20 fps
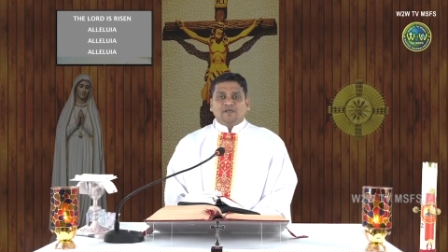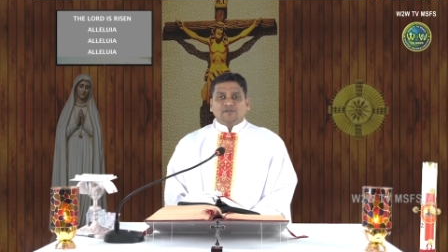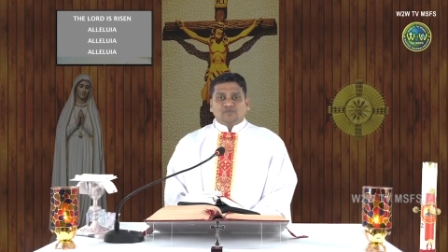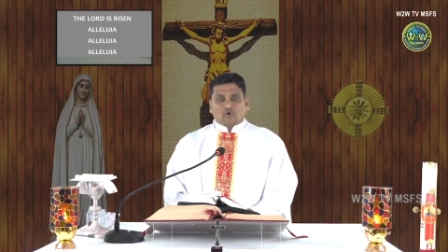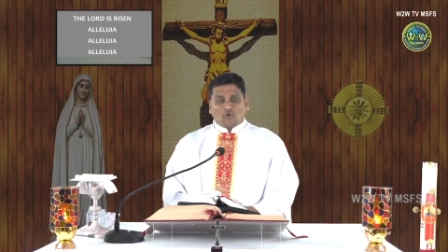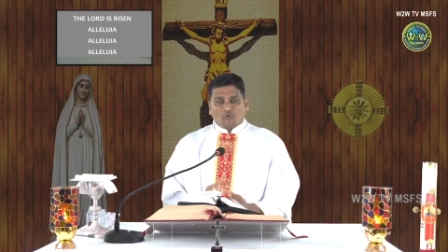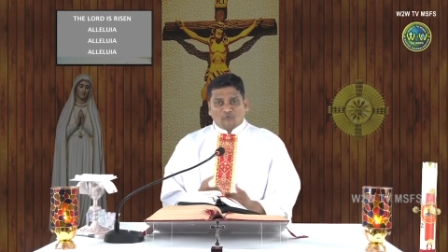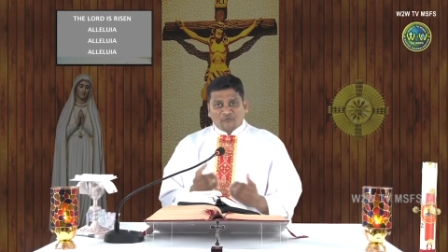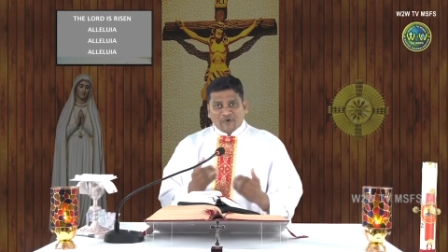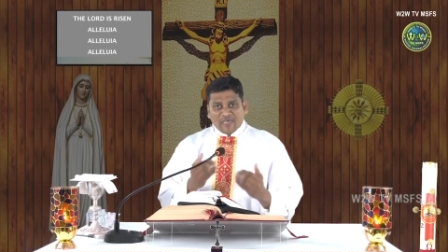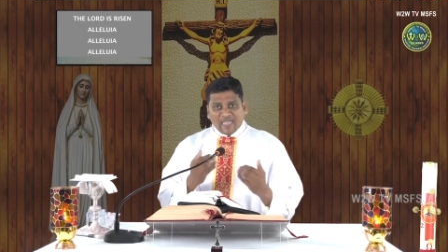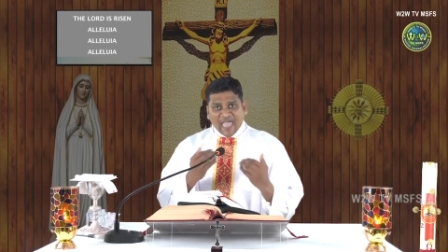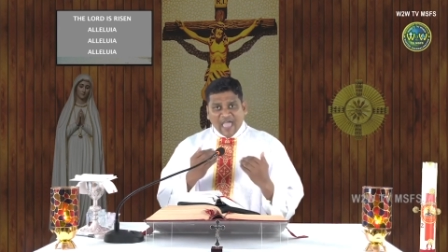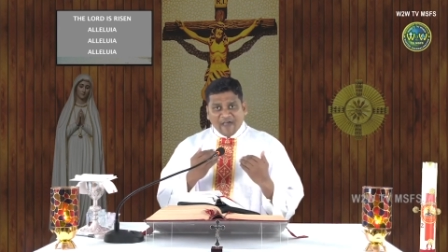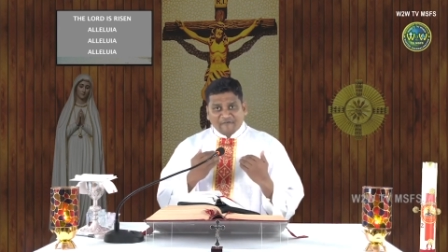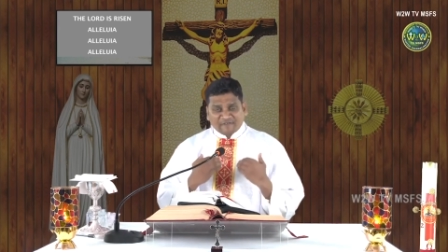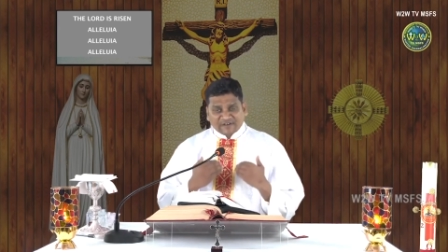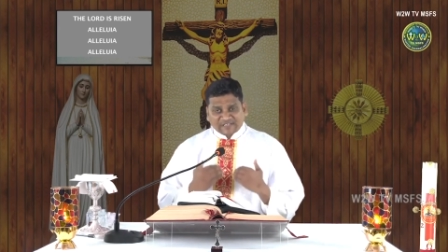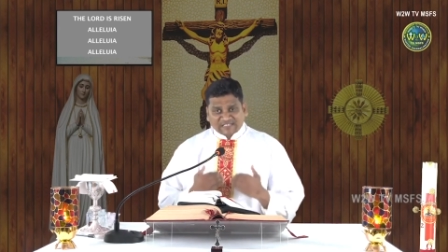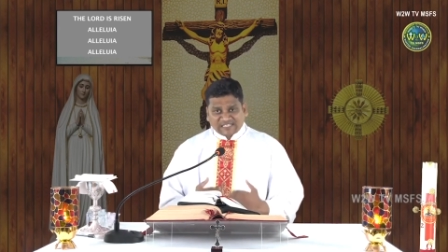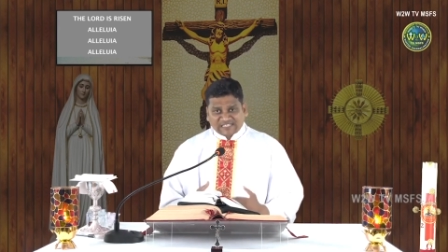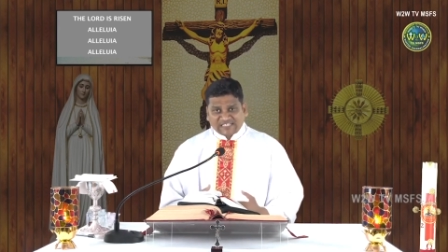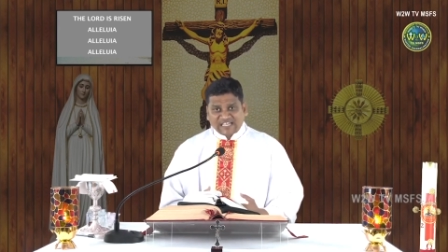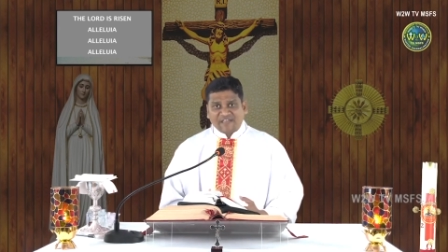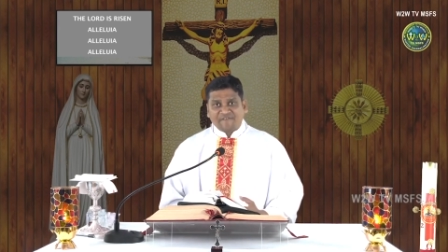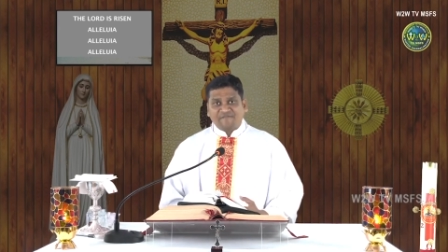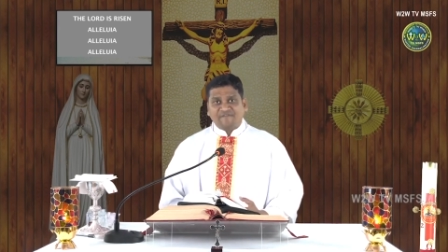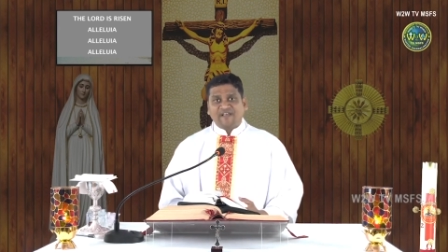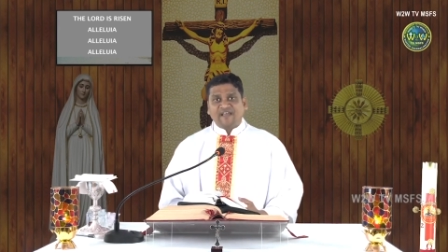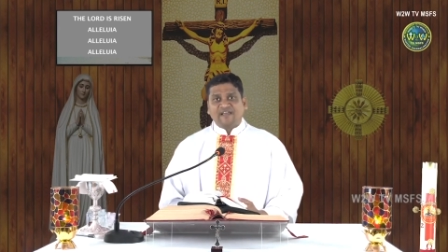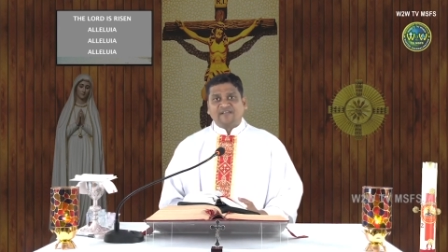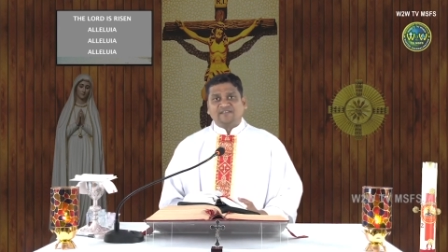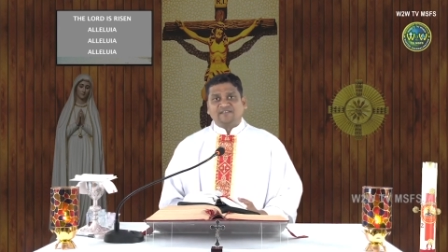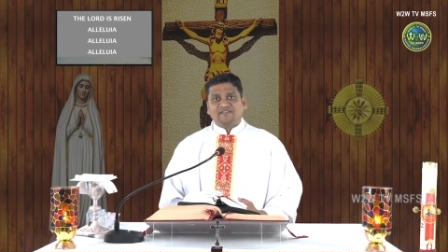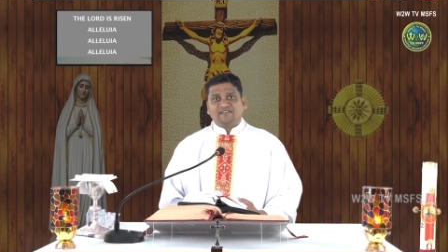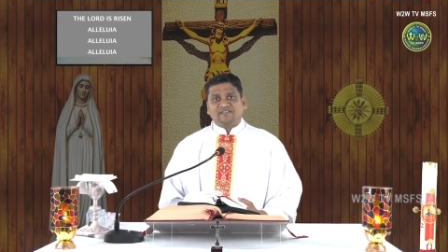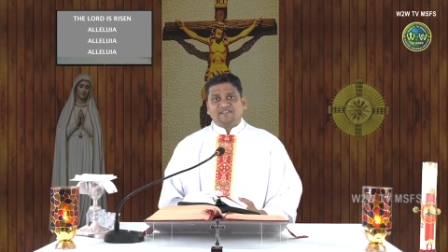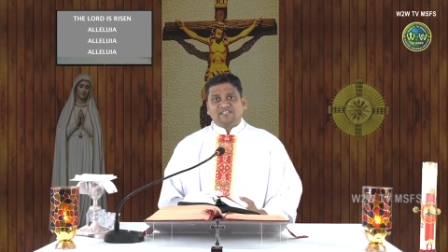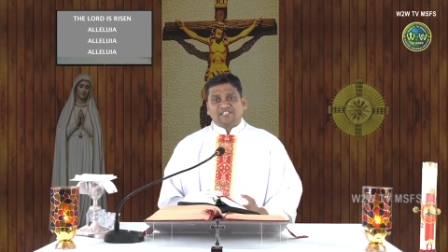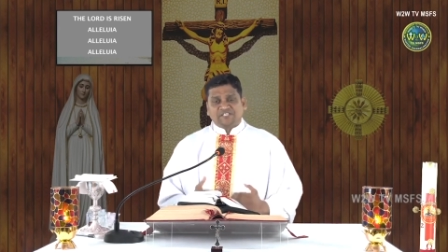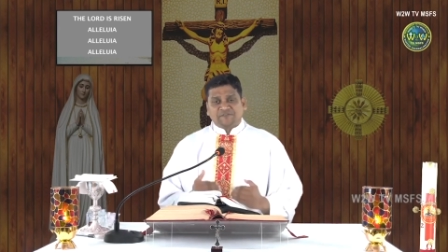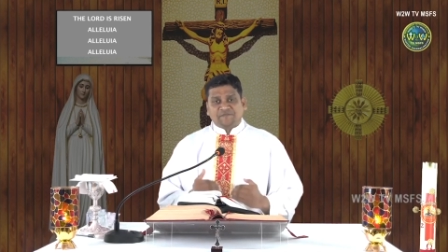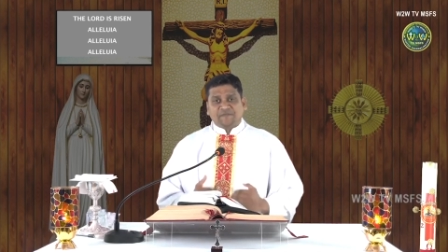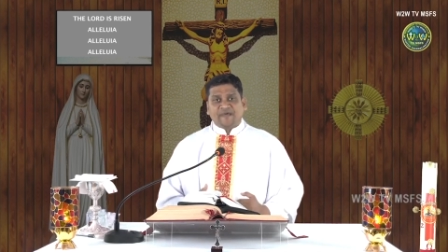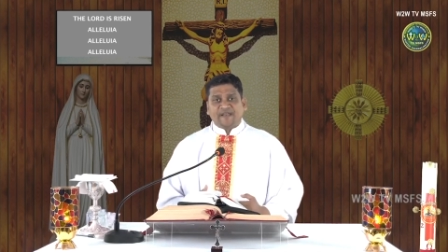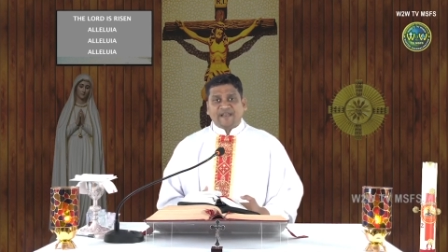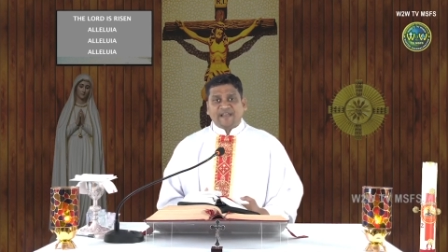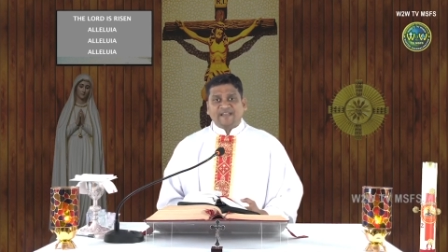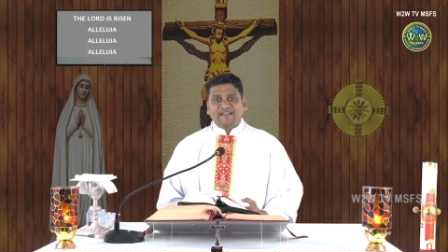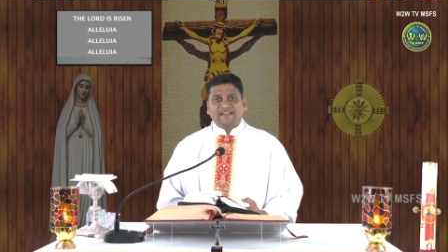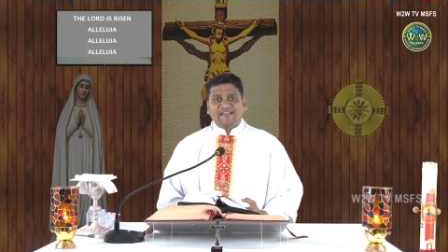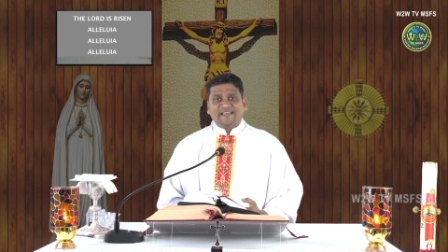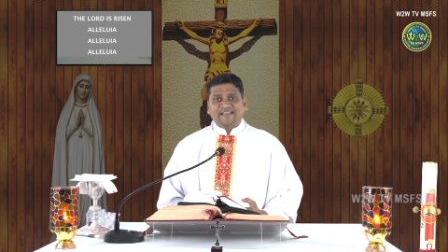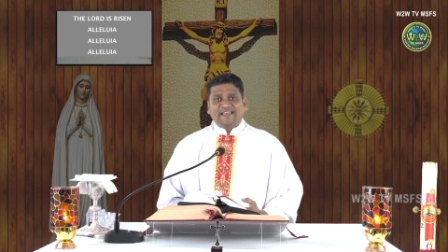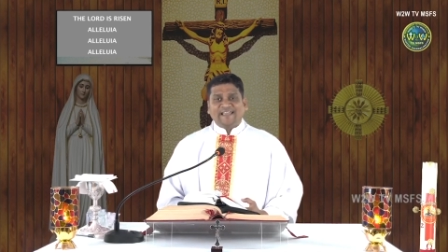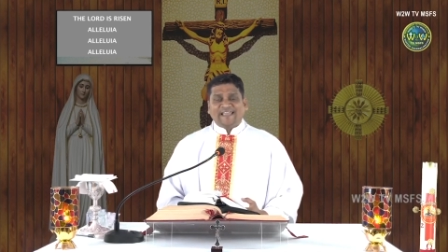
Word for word: So we have received it, the Spirit.